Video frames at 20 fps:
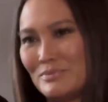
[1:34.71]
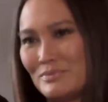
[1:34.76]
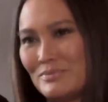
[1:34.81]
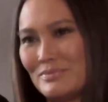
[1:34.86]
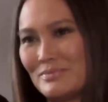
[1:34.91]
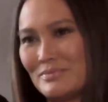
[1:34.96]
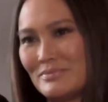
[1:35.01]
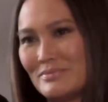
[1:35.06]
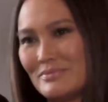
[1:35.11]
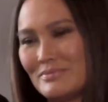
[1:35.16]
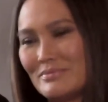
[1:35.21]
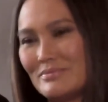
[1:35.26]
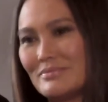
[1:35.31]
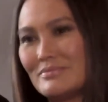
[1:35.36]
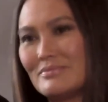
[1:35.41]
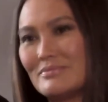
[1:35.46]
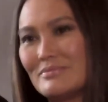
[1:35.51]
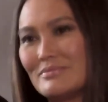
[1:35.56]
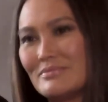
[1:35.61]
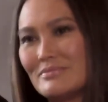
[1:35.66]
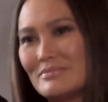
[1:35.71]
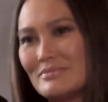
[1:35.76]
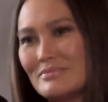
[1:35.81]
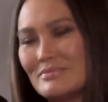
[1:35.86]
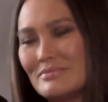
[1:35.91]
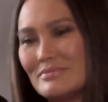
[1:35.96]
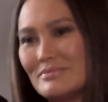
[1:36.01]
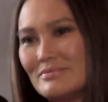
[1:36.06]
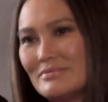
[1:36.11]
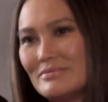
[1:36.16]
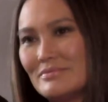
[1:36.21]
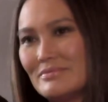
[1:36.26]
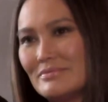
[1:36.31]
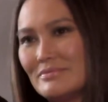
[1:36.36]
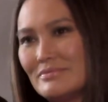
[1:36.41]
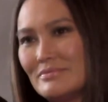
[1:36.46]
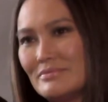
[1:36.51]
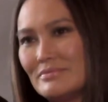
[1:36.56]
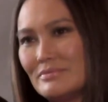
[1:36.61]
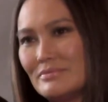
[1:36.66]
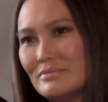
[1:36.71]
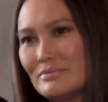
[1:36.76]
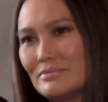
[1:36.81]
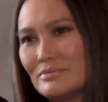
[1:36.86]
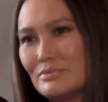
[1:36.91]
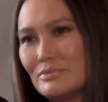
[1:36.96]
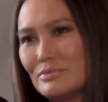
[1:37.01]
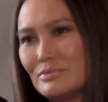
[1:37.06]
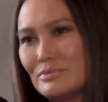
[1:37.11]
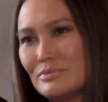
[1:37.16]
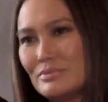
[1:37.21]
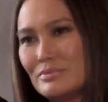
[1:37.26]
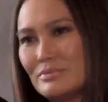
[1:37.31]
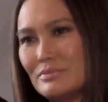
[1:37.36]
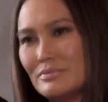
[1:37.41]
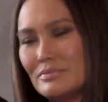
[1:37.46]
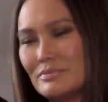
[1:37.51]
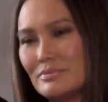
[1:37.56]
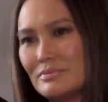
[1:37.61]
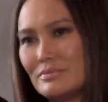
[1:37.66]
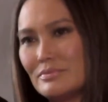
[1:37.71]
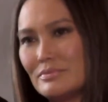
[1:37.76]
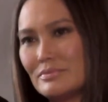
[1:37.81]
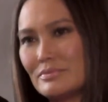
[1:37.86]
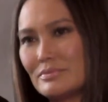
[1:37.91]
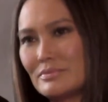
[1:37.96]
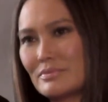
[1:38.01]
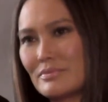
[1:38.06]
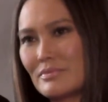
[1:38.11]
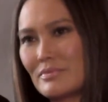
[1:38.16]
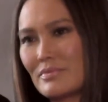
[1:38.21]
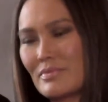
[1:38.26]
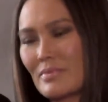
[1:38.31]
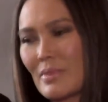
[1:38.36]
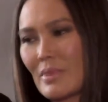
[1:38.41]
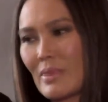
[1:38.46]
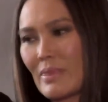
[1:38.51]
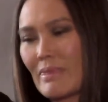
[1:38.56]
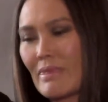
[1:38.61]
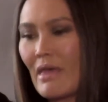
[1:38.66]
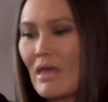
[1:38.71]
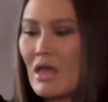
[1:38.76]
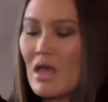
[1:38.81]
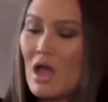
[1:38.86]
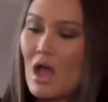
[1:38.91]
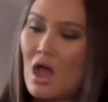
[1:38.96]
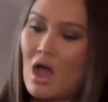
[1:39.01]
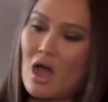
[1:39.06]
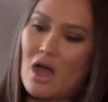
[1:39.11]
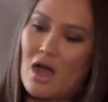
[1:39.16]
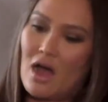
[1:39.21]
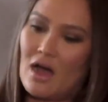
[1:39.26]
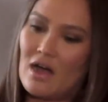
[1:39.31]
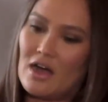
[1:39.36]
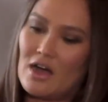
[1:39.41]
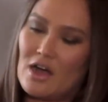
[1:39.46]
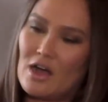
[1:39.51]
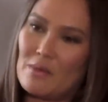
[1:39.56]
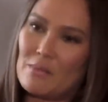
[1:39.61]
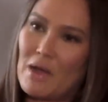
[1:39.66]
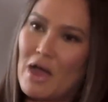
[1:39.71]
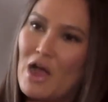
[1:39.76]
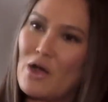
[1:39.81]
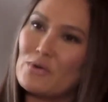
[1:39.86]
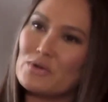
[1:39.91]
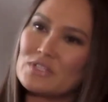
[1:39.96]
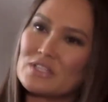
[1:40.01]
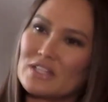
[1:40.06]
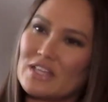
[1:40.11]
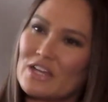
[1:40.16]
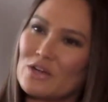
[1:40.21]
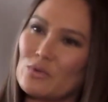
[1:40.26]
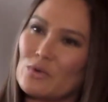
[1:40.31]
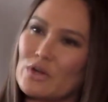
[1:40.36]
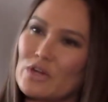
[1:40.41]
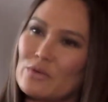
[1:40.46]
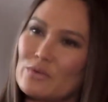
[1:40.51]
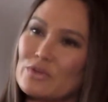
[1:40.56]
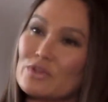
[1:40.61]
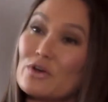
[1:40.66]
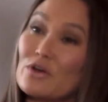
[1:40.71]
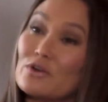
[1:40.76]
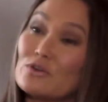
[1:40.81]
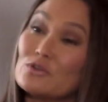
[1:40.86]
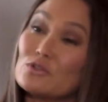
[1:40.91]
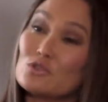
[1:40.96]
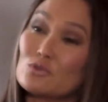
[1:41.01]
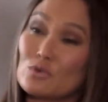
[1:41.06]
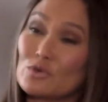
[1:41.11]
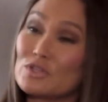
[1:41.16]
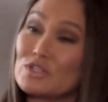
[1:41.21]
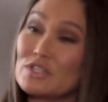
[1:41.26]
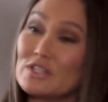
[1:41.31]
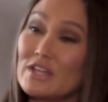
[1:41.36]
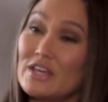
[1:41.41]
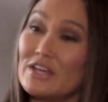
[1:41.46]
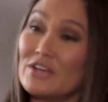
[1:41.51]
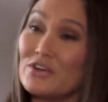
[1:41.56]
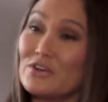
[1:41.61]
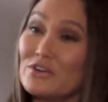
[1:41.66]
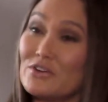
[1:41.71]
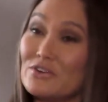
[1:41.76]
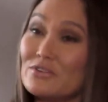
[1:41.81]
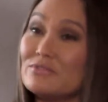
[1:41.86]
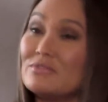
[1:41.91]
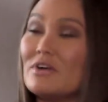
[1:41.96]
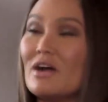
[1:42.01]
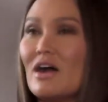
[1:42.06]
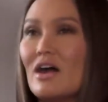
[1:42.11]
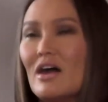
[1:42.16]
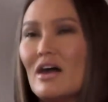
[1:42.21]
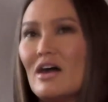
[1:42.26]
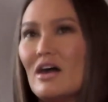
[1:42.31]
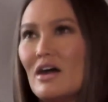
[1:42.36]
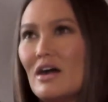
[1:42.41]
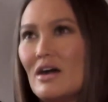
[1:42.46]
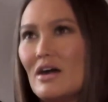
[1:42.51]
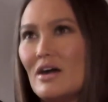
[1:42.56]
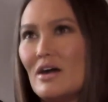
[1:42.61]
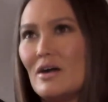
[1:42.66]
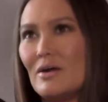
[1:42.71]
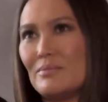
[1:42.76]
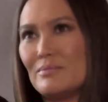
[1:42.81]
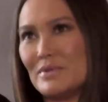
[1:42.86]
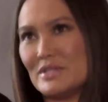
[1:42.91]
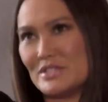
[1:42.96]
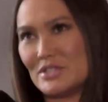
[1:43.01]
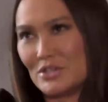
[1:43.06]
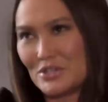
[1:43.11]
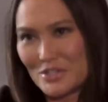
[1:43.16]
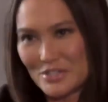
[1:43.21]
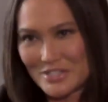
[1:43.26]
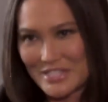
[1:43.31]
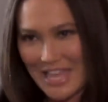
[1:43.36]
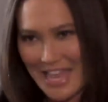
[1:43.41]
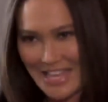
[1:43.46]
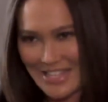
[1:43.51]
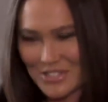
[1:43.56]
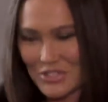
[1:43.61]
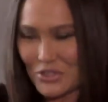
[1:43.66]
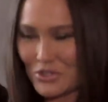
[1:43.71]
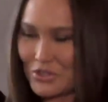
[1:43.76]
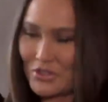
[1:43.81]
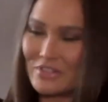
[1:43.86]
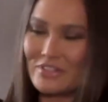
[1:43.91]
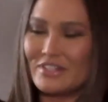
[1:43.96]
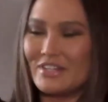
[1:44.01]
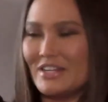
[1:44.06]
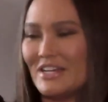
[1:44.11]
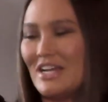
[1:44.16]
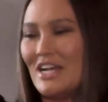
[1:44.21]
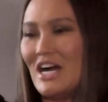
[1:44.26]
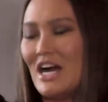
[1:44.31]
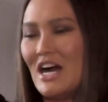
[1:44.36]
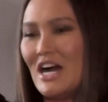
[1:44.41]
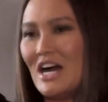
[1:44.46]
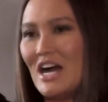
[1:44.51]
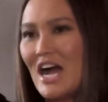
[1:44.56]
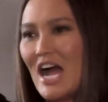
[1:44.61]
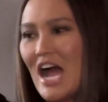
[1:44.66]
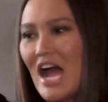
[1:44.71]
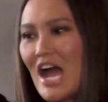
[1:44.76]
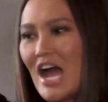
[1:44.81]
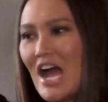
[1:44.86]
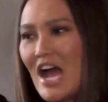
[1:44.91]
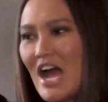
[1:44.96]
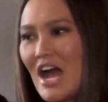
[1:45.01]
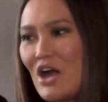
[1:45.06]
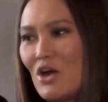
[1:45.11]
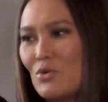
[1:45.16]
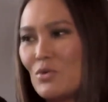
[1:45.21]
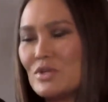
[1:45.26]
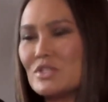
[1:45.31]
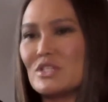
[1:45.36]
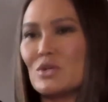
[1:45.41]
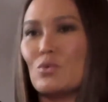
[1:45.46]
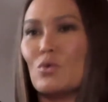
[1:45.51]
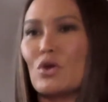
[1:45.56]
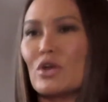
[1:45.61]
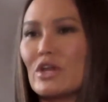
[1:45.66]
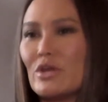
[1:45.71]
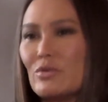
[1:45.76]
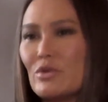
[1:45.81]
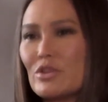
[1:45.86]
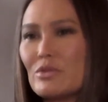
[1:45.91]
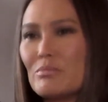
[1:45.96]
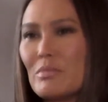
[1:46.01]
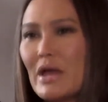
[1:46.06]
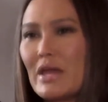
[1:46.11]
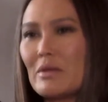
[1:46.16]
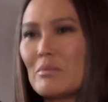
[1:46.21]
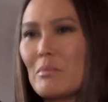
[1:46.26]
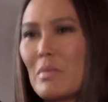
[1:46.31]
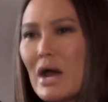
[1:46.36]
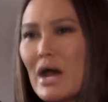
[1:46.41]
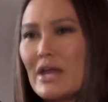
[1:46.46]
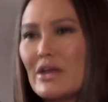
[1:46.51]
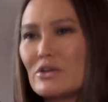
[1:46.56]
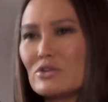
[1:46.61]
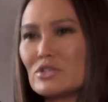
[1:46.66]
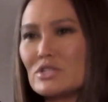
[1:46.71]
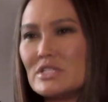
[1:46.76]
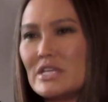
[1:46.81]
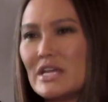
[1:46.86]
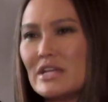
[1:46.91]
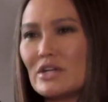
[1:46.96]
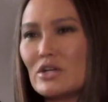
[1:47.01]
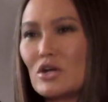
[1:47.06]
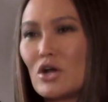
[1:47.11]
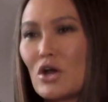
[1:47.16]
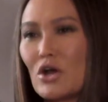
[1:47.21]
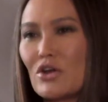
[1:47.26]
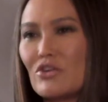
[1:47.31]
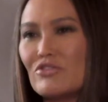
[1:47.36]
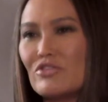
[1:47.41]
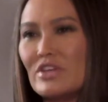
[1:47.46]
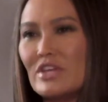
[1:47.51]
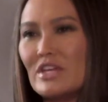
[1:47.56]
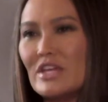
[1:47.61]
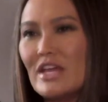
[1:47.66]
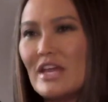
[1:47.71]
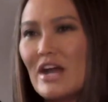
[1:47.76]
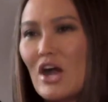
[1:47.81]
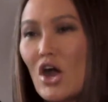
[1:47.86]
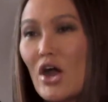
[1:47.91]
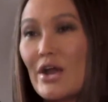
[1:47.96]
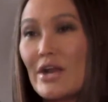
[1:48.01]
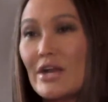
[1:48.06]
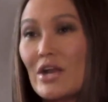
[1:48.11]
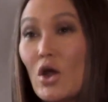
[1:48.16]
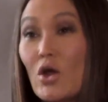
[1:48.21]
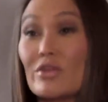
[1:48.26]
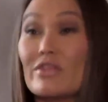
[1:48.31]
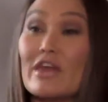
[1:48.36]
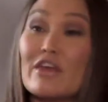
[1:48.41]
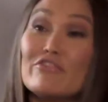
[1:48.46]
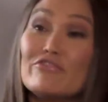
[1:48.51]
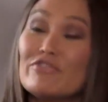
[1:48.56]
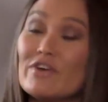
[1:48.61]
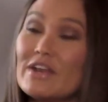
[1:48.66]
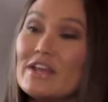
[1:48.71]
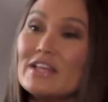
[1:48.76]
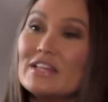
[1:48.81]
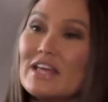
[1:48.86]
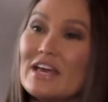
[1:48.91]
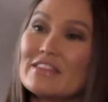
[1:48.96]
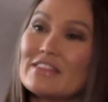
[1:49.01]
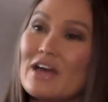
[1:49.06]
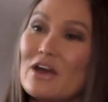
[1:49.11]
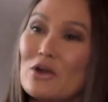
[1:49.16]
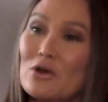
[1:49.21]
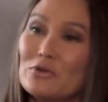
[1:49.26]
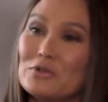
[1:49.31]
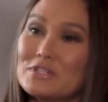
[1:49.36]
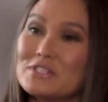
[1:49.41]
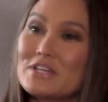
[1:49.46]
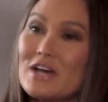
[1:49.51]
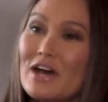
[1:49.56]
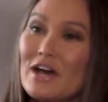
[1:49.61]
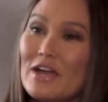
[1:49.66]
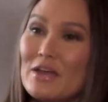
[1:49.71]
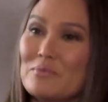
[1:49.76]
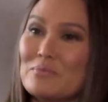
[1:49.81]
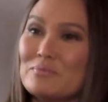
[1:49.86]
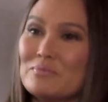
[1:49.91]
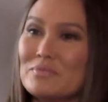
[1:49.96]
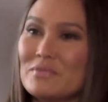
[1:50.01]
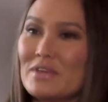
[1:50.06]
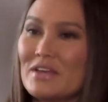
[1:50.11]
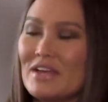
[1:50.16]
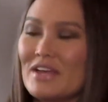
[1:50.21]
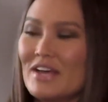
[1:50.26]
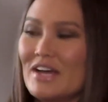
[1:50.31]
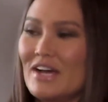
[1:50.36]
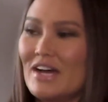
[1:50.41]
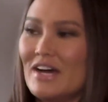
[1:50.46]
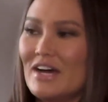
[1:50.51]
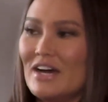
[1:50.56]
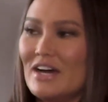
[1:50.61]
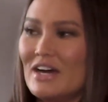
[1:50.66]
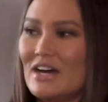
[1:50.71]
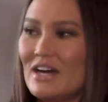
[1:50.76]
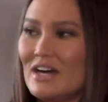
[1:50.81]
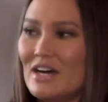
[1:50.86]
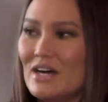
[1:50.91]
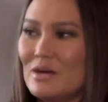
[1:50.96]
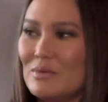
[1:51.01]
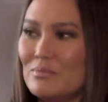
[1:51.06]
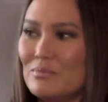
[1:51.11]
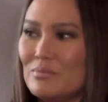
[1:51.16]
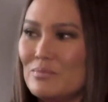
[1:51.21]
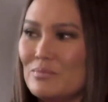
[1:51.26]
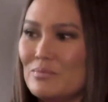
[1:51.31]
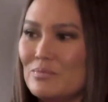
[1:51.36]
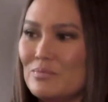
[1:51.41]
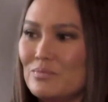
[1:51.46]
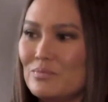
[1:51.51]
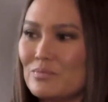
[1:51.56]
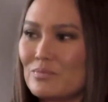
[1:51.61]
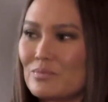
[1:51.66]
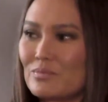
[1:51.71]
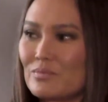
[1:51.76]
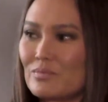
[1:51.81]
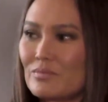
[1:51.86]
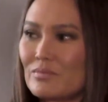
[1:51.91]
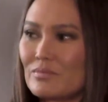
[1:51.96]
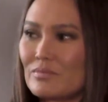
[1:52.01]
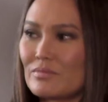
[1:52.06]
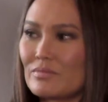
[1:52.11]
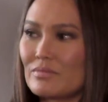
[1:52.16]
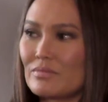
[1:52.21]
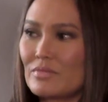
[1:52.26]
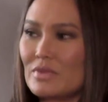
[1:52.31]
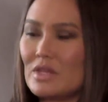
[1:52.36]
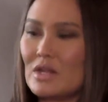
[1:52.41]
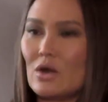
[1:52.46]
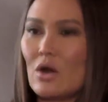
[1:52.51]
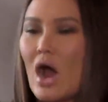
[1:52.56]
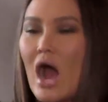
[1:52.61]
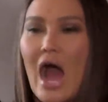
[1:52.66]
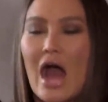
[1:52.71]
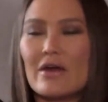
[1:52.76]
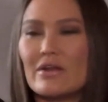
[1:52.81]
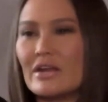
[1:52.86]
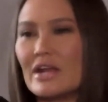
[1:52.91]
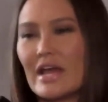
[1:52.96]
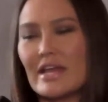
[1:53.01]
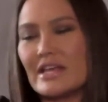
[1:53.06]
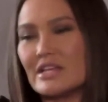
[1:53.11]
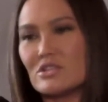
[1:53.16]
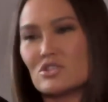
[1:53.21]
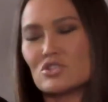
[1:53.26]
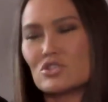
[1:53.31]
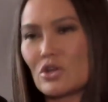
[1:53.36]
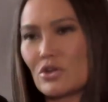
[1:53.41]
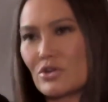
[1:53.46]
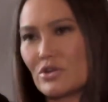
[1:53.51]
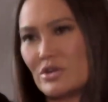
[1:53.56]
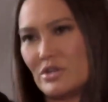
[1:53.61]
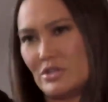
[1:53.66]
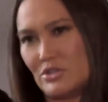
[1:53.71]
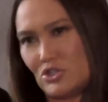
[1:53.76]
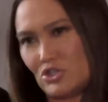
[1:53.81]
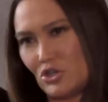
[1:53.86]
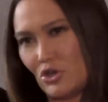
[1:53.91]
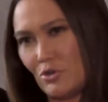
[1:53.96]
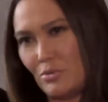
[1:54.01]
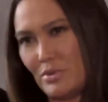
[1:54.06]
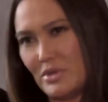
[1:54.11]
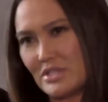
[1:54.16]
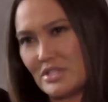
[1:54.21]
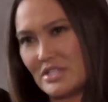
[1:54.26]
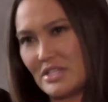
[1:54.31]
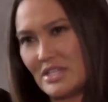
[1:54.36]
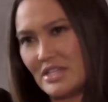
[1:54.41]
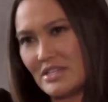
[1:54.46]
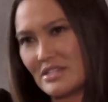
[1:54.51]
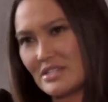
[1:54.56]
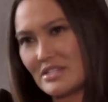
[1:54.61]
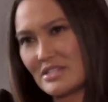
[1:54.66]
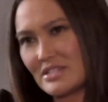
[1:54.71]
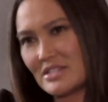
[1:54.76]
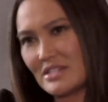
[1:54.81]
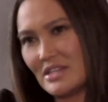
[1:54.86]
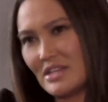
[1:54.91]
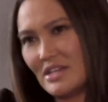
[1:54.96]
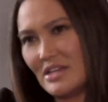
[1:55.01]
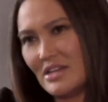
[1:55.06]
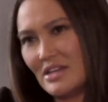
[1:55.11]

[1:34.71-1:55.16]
What do people ask you? What's the most common question you get asked at these sorts of events? Um, how is it like working with Arnold Schwarzenegger? Um, is he a good dancer? Uh, how was it working with Mike Myers and Dana Carvey? And are they funny like that all the time? Um, you know, how did I get started in show business?